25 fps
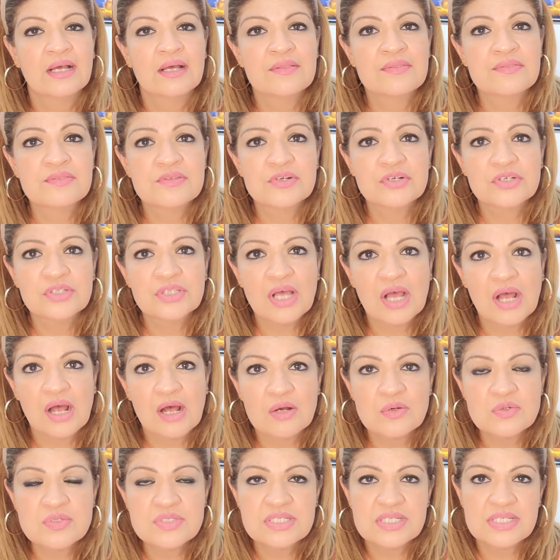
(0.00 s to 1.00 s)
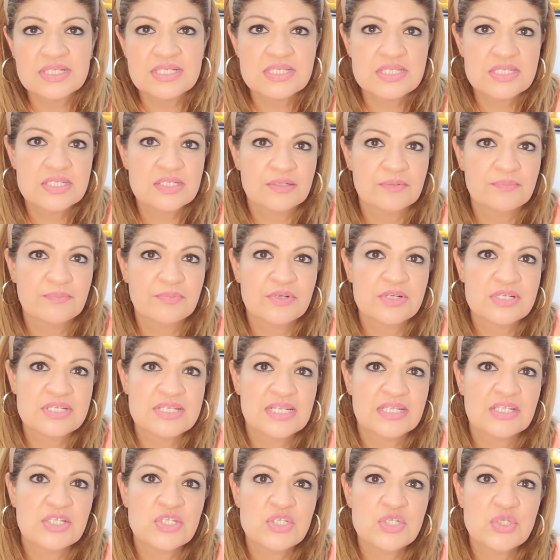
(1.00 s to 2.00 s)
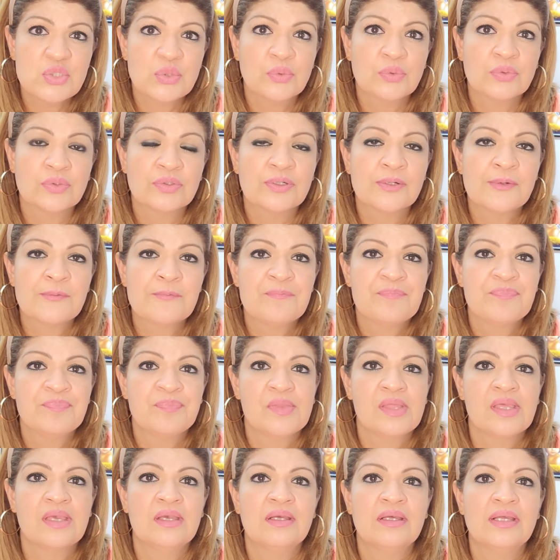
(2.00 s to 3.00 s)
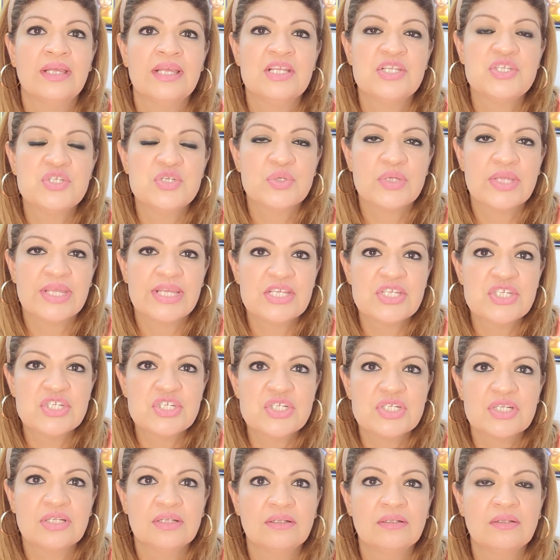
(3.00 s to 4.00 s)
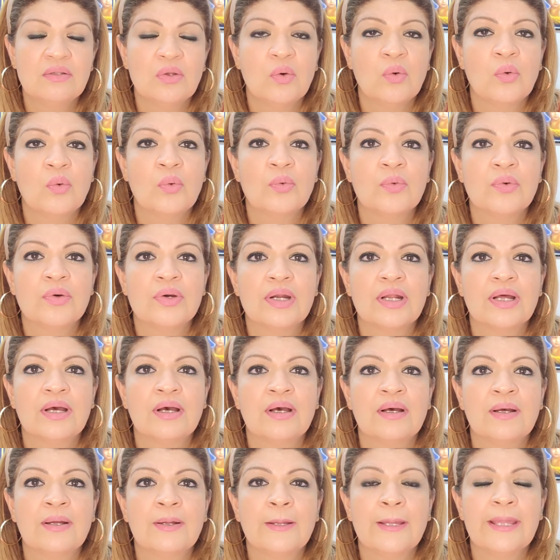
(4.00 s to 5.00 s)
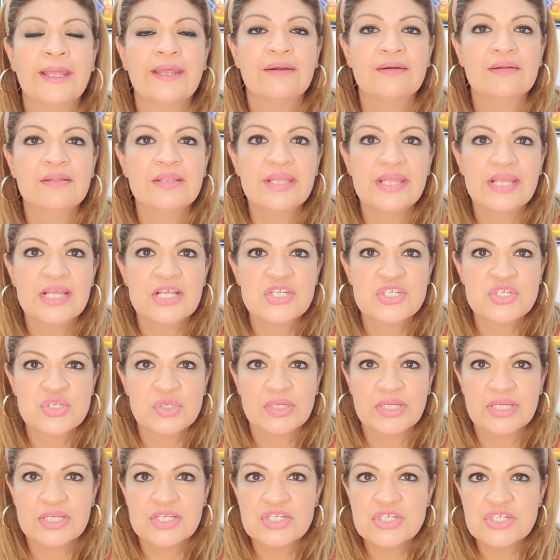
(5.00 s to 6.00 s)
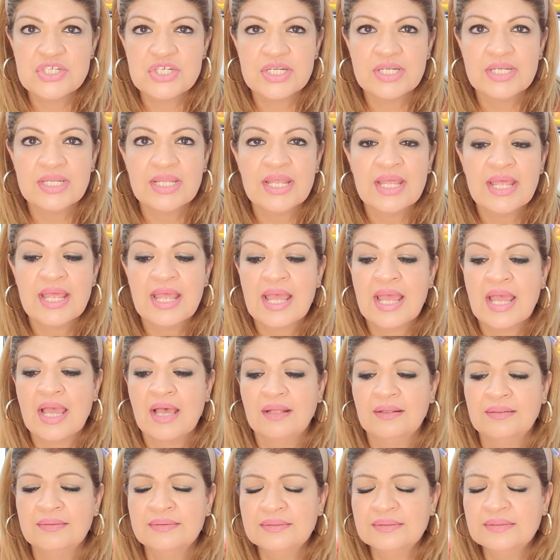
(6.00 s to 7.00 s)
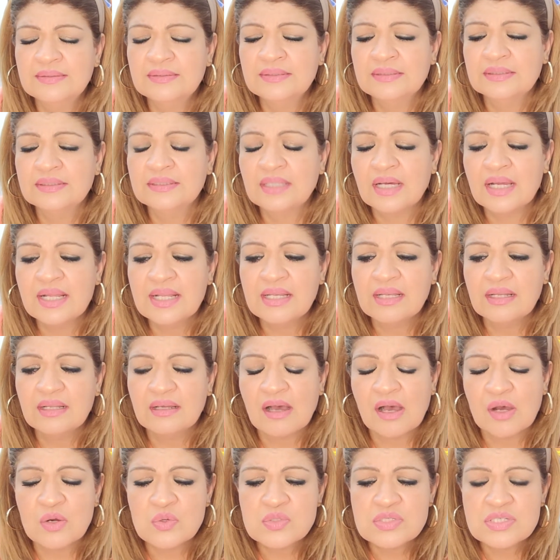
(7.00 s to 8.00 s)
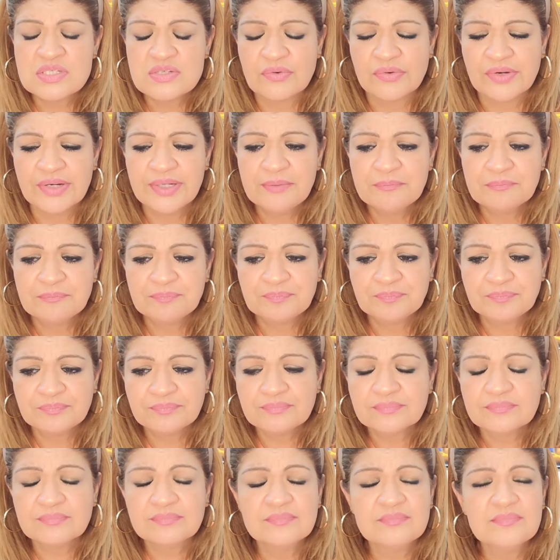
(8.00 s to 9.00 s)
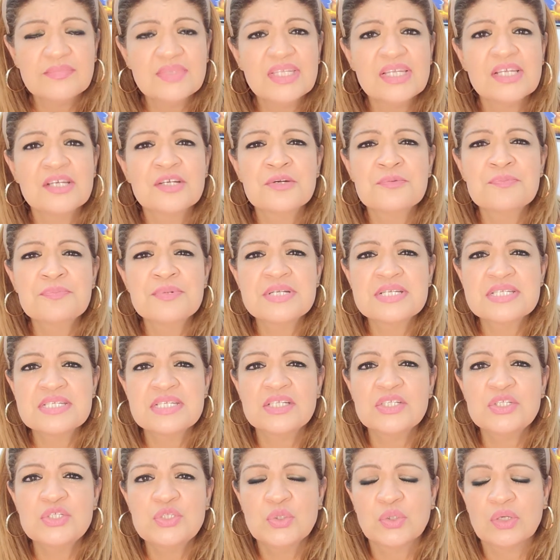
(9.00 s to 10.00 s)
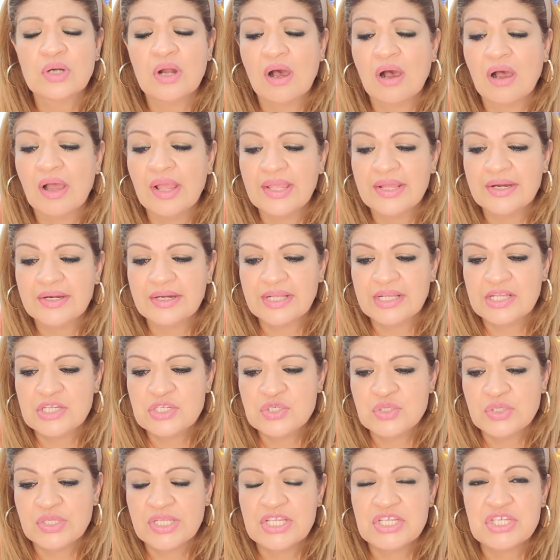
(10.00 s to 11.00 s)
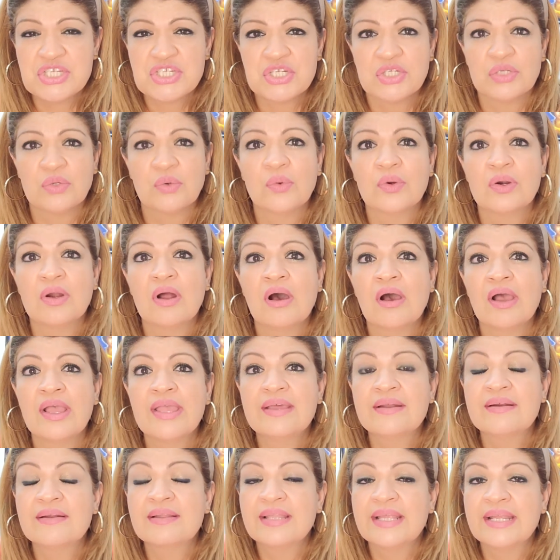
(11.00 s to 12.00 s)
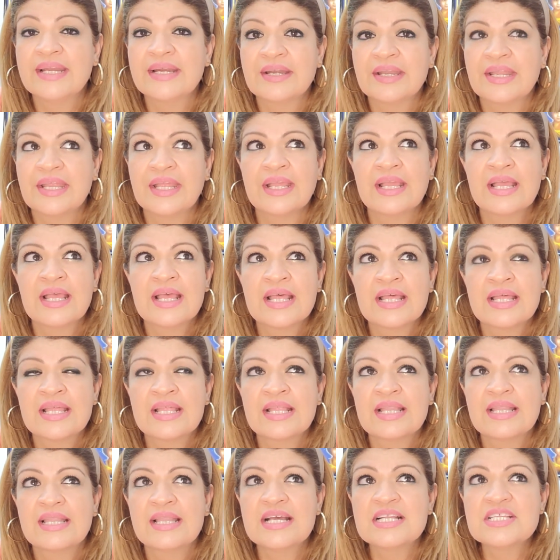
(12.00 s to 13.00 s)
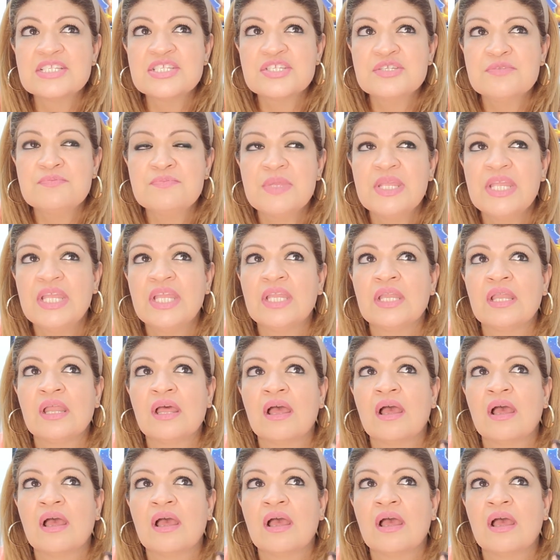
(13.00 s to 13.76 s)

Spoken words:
Third house is represent your educational or early education. Ninth house, sorry, represent your higher education or higher learning. That's mean